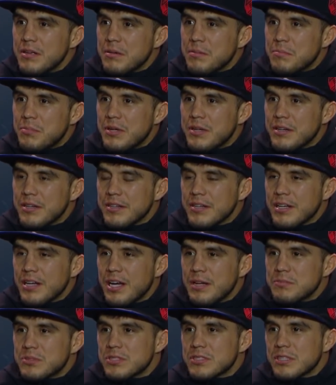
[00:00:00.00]
But
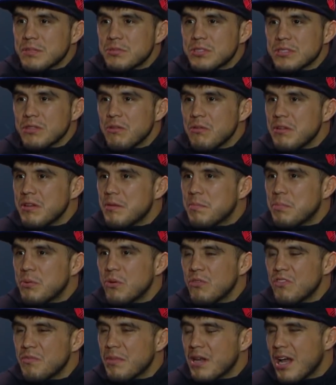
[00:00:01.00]
I'm slowly
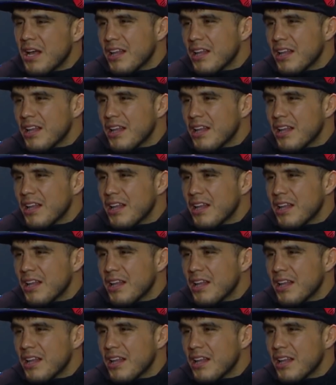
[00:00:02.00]
improving.